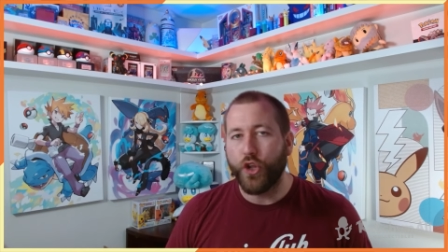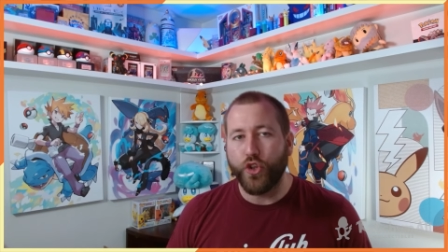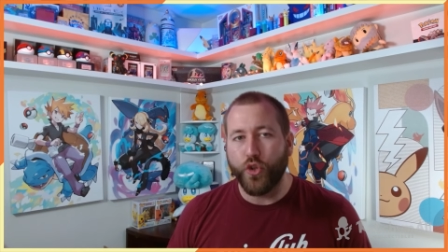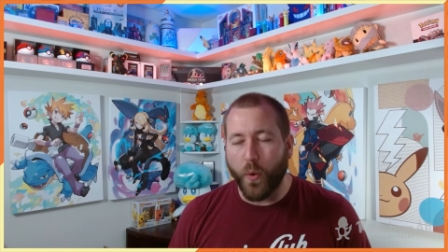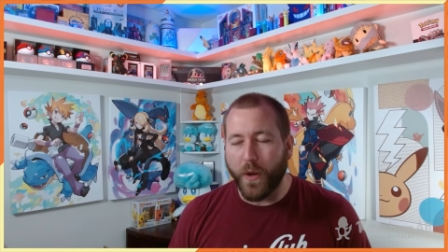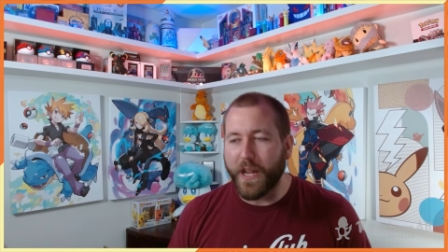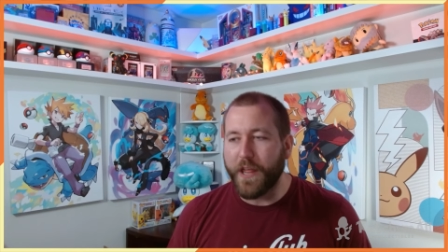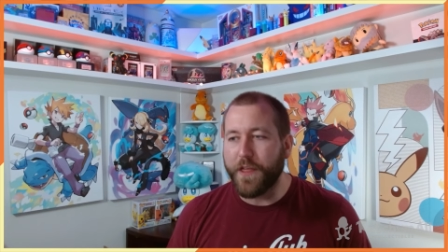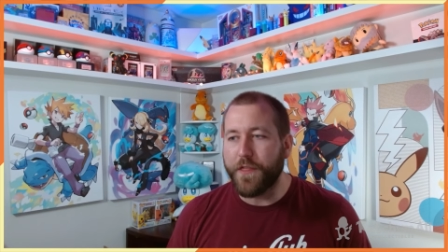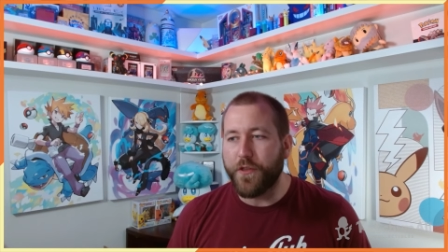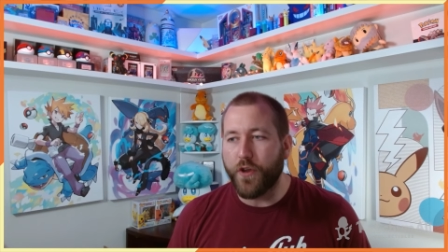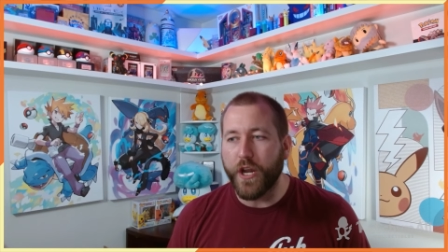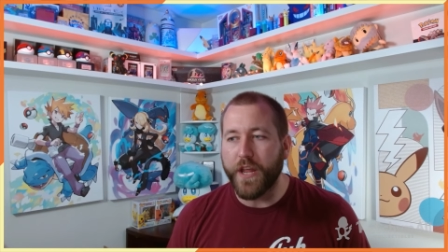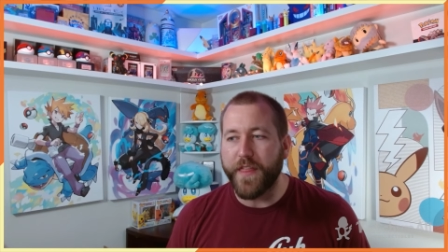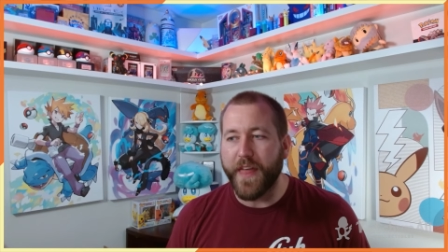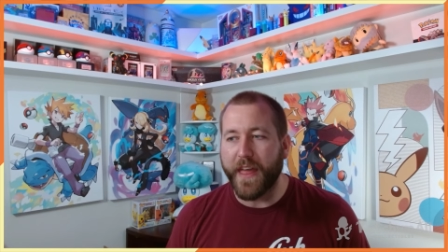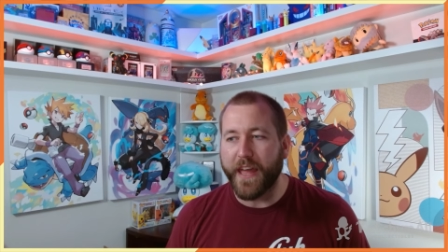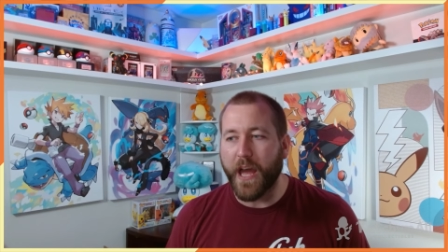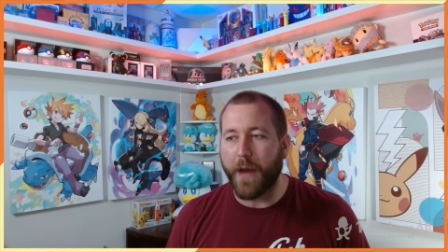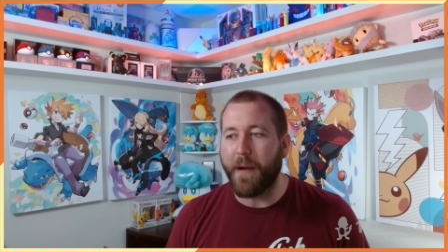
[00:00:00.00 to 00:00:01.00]
2030
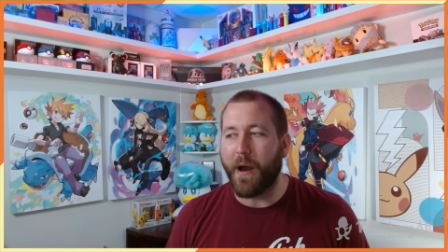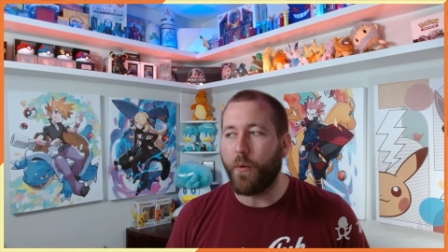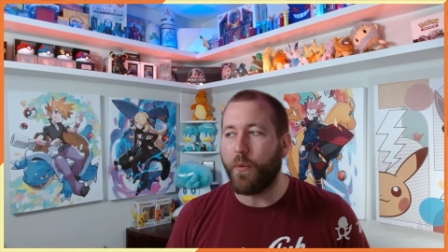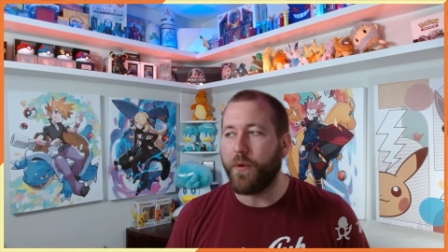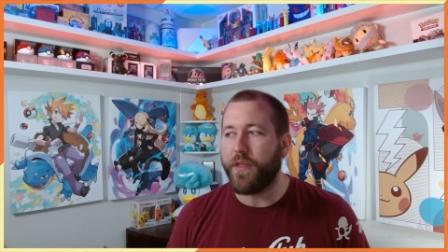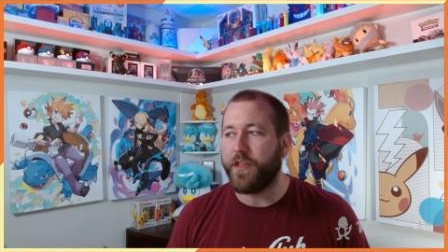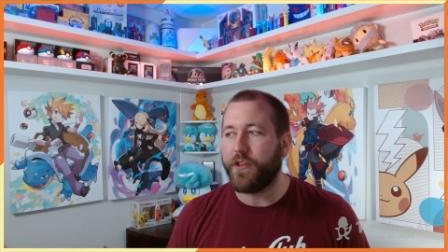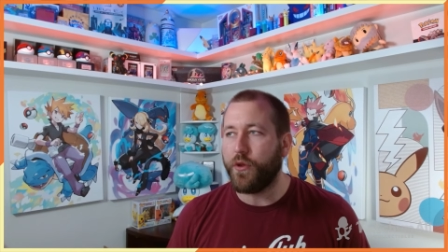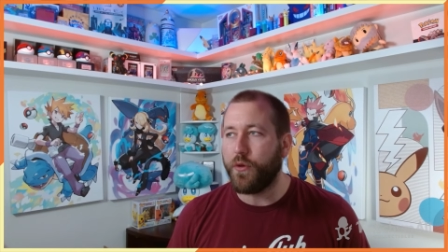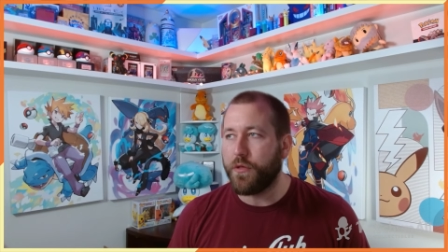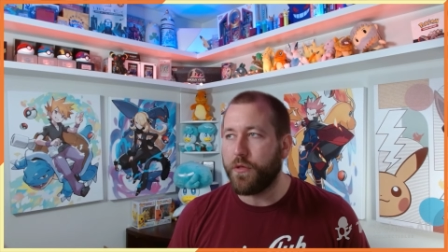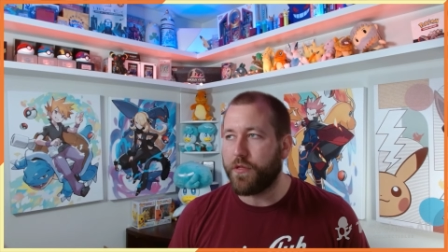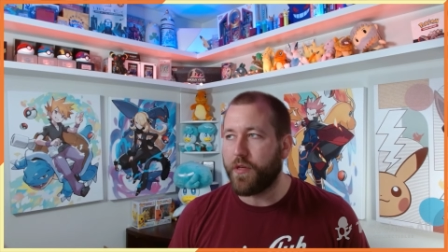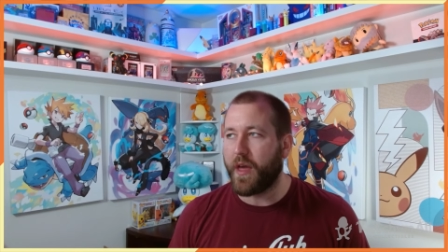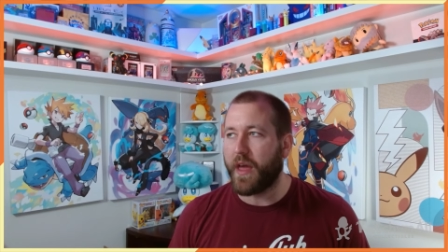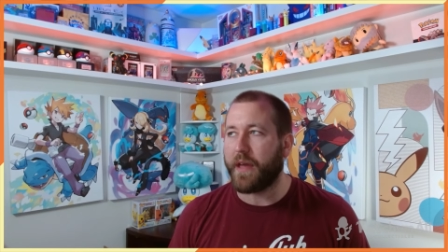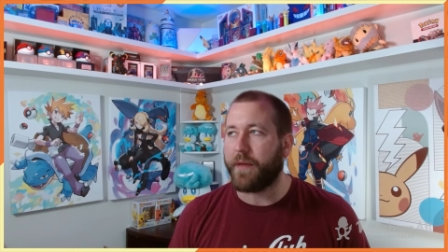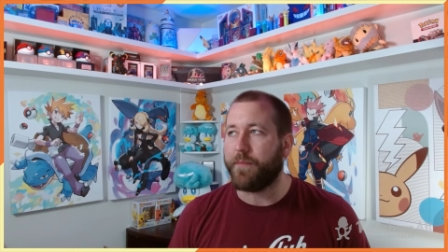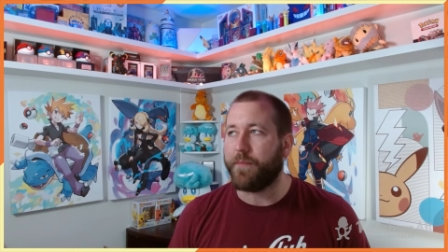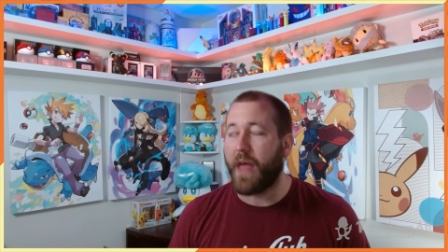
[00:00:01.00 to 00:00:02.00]
they come out with a new
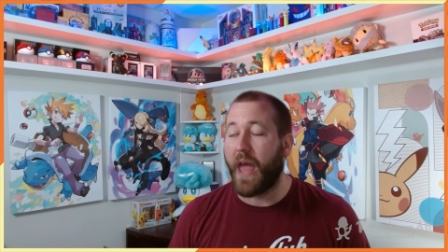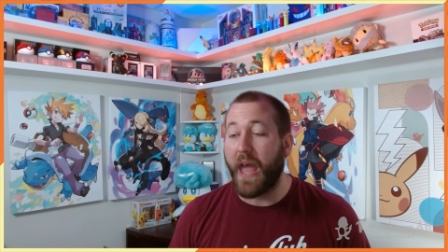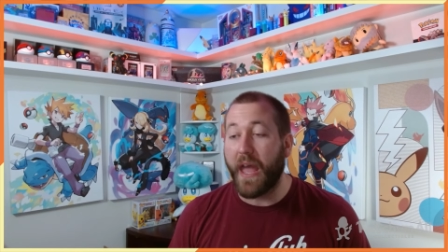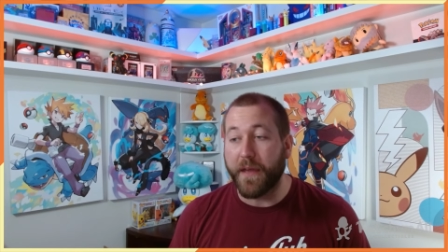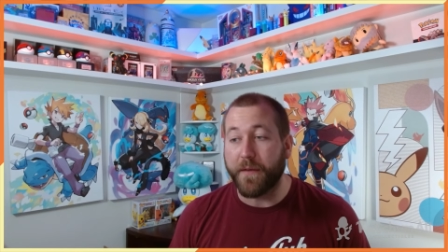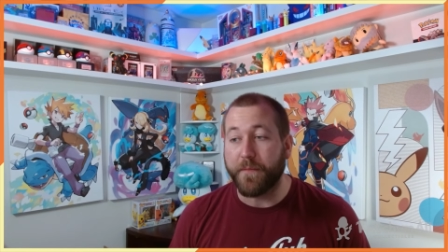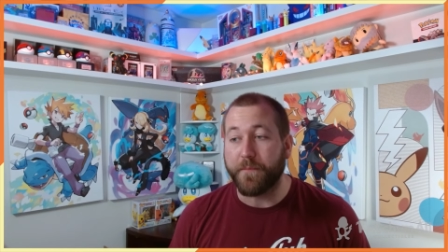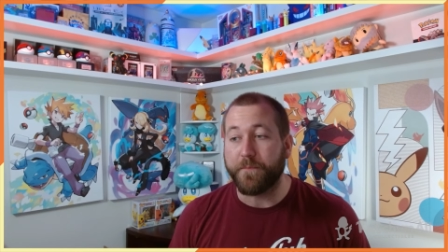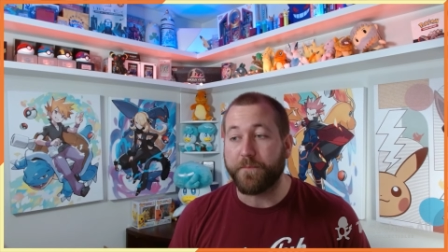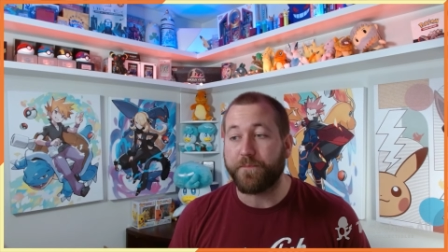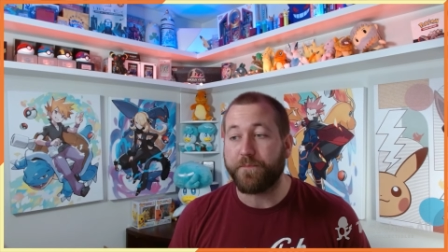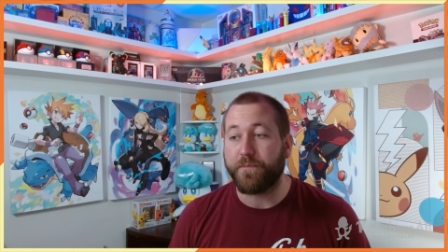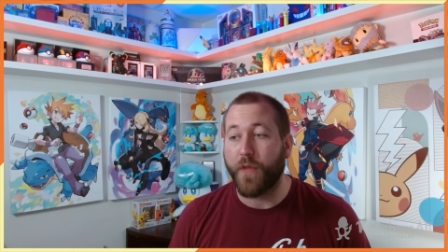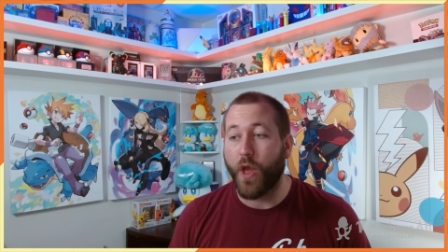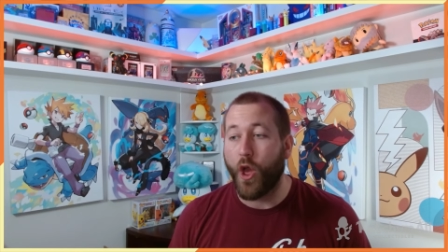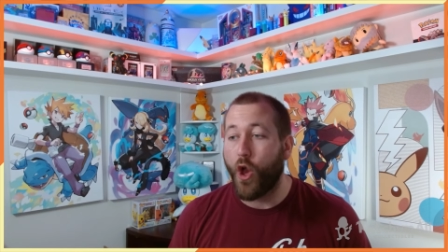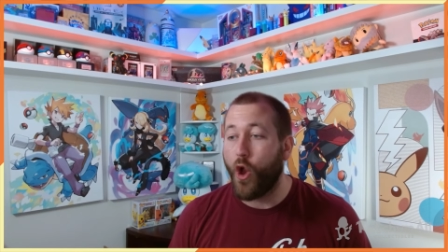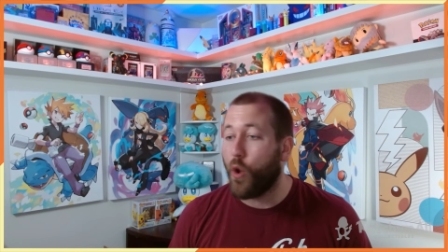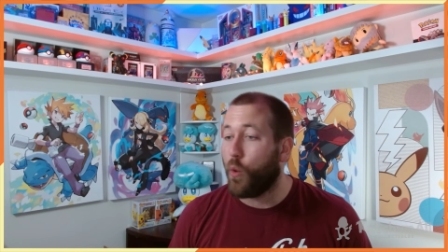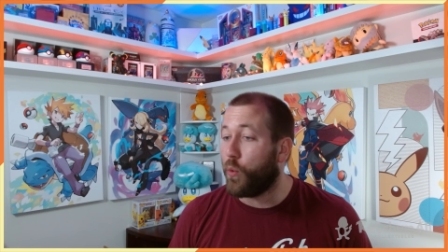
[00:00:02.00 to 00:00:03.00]
thing. Hey,
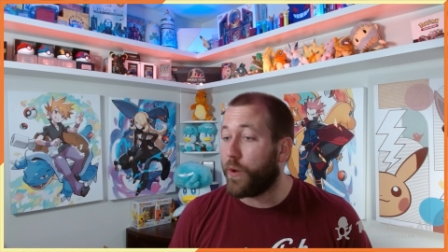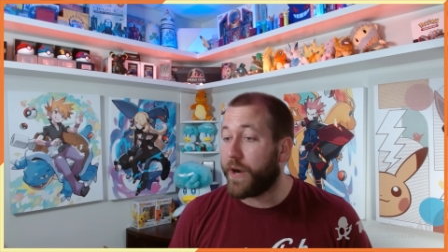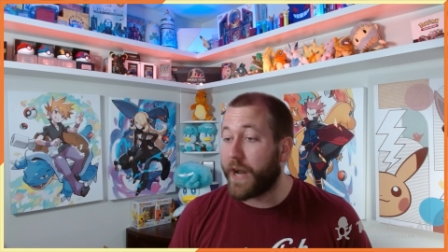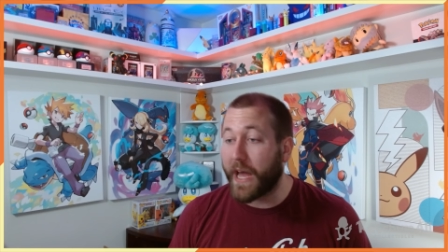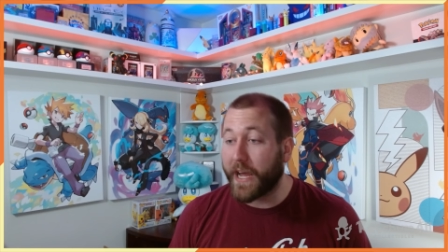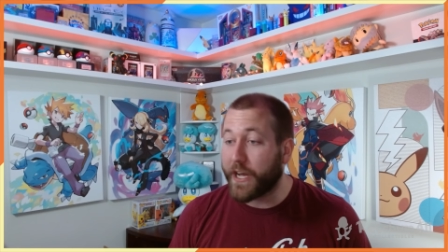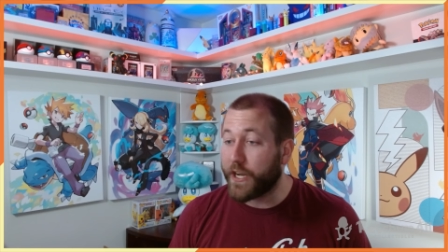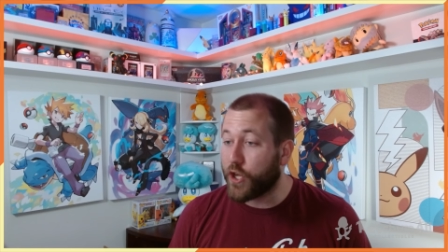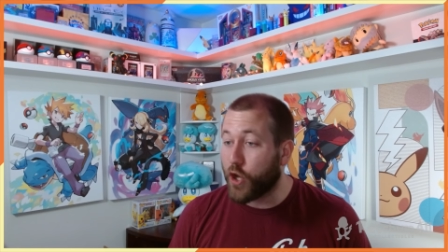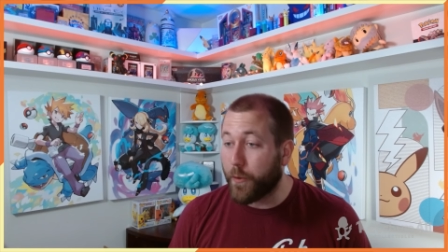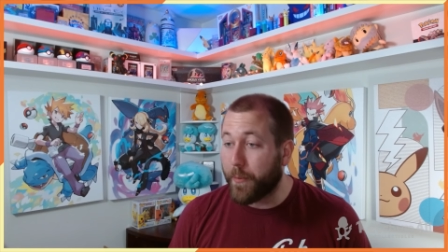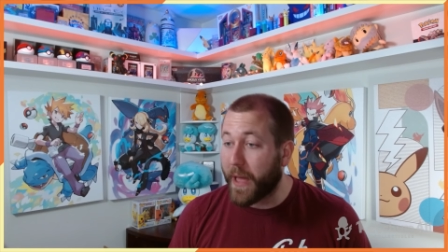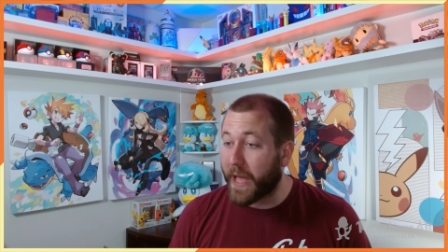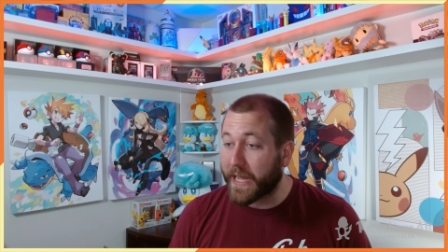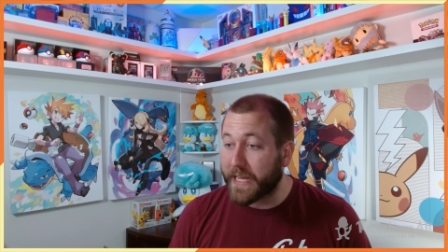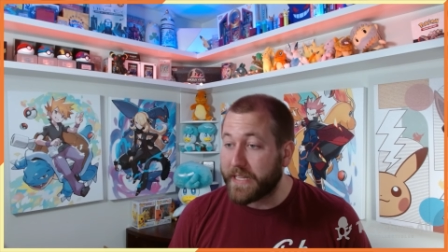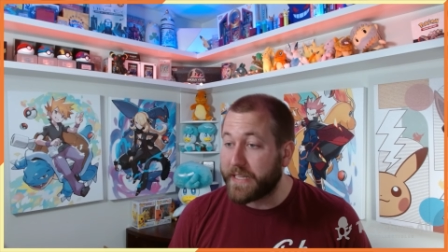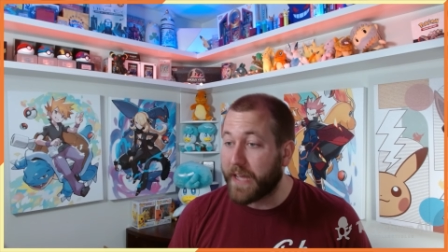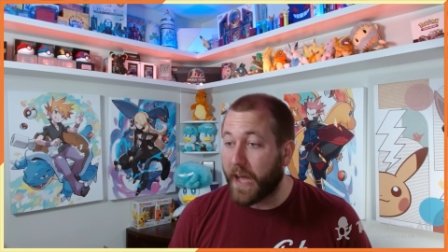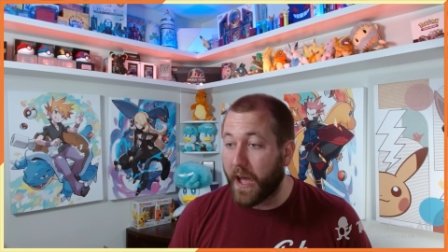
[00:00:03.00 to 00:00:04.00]
we're not going to go back
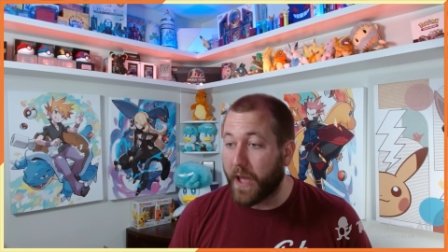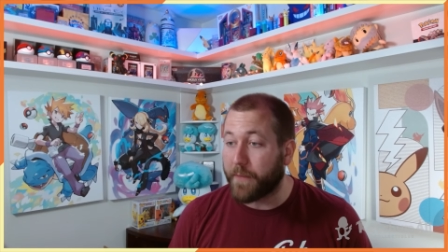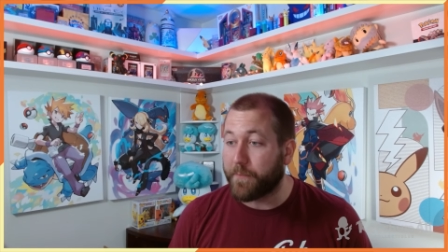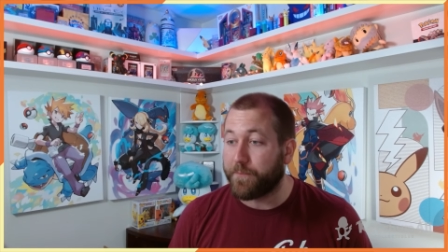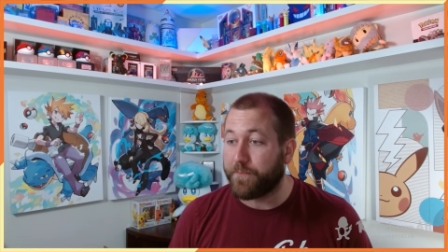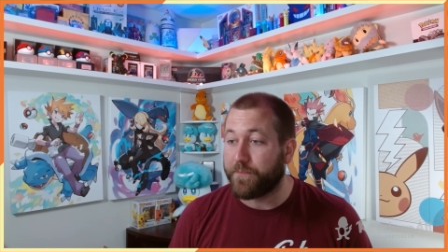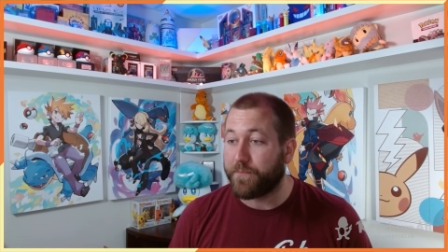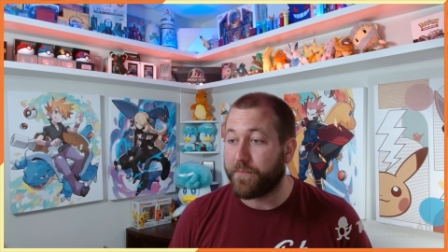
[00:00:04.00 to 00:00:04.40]
in time.